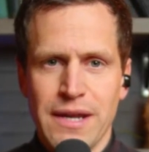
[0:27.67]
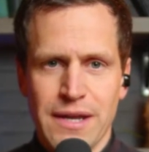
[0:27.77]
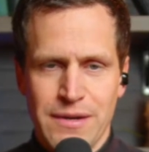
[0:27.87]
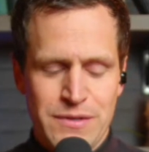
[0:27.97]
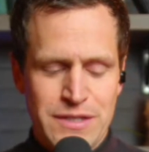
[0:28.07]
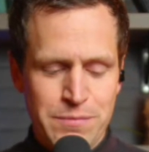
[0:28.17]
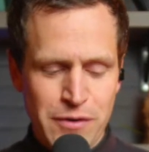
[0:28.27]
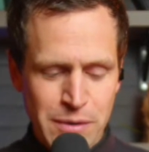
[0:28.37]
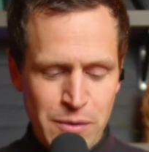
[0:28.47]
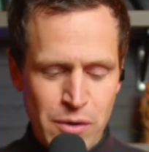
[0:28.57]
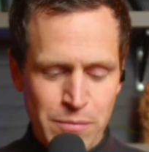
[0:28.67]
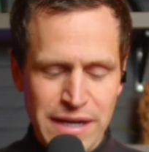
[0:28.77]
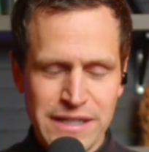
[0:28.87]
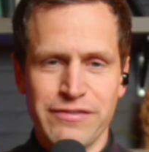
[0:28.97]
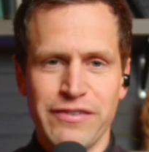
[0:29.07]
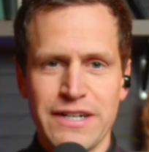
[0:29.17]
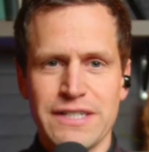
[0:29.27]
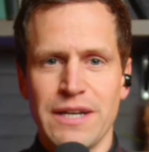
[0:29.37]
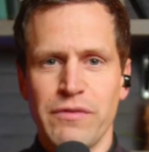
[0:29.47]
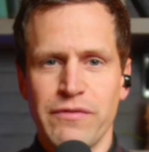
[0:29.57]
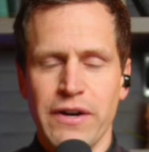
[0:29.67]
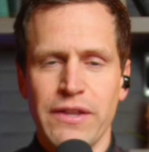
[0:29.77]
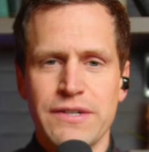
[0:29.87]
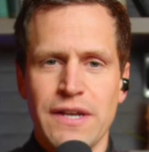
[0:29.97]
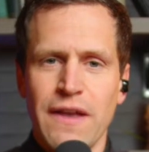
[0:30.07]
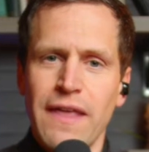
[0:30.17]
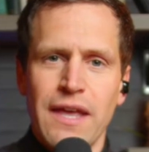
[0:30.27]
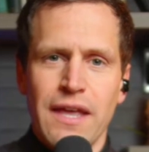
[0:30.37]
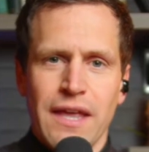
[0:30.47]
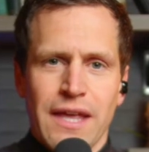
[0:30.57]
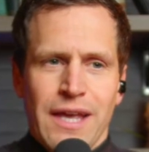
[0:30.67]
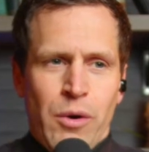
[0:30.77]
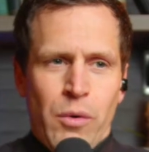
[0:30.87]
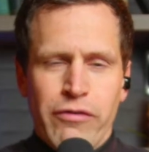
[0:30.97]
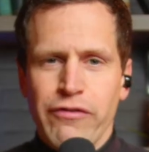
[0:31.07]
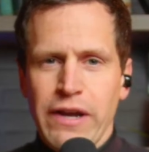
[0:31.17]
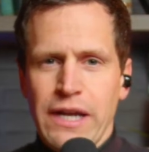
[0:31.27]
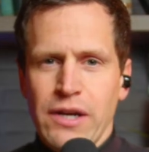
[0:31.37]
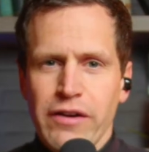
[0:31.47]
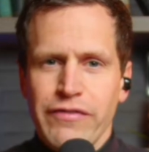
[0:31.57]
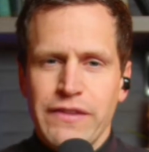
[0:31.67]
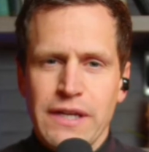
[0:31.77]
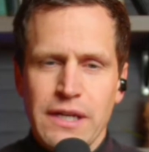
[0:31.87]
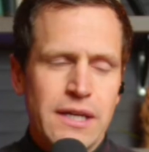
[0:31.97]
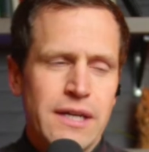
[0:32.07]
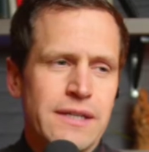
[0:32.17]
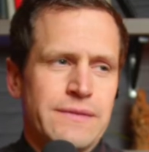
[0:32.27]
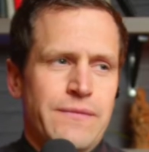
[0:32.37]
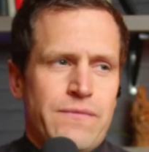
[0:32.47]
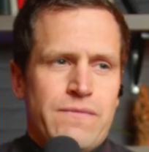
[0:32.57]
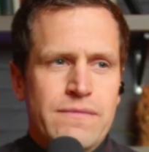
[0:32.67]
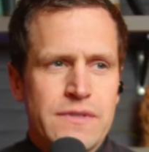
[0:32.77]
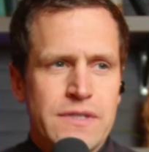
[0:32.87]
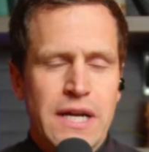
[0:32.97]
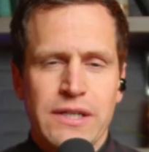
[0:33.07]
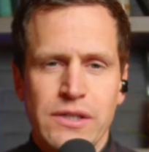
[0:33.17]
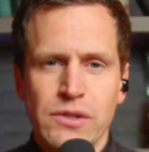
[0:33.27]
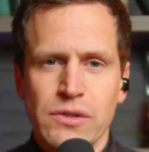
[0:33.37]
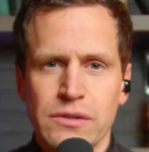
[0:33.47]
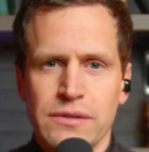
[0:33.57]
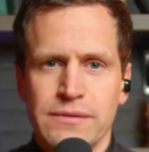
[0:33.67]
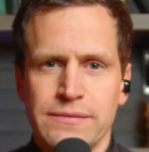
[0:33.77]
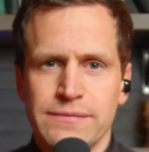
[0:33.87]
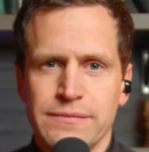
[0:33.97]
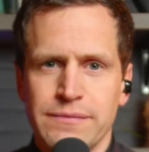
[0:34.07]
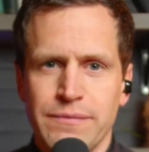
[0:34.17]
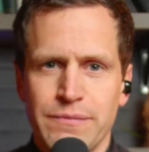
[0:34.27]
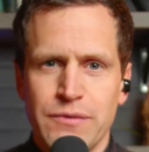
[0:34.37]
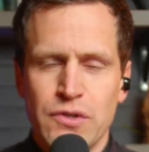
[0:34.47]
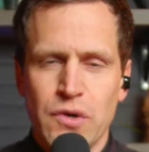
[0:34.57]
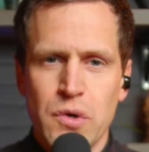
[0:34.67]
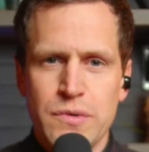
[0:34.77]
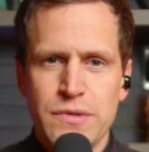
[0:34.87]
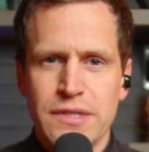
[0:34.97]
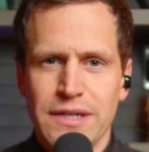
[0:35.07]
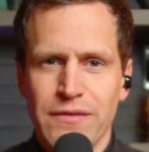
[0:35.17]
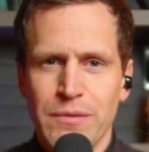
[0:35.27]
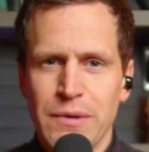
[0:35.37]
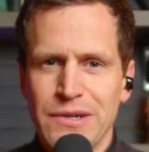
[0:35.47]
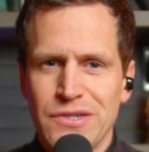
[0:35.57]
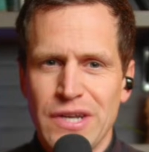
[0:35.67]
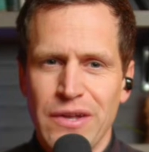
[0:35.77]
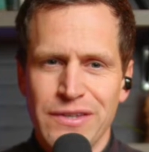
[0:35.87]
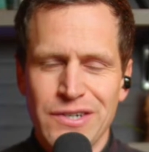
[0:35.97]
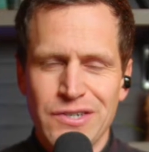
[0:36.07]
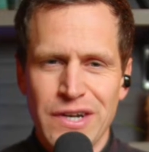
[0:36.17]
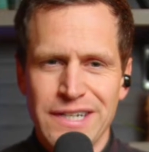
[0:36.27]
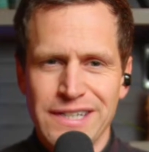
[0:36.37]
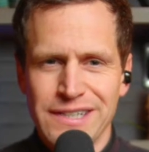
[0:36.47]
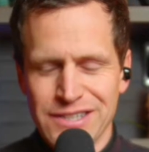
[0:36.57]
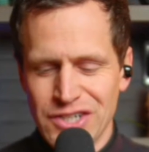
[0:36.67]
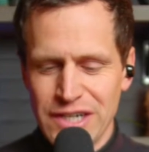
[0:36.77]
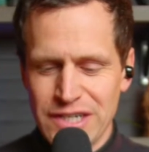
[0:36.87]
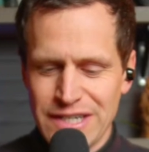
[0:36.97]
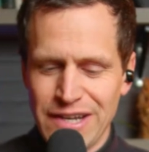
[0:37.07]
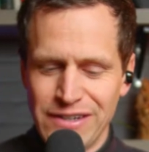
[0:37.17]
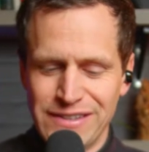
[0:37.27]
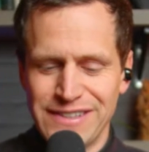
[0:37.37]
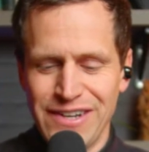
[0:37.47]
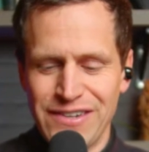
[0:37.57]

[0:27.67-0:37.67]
What's up, everybody? Welcome back to Fireside with Fathers. We're fighting off the technical drones and everybody who's out there trying to shut us down. No.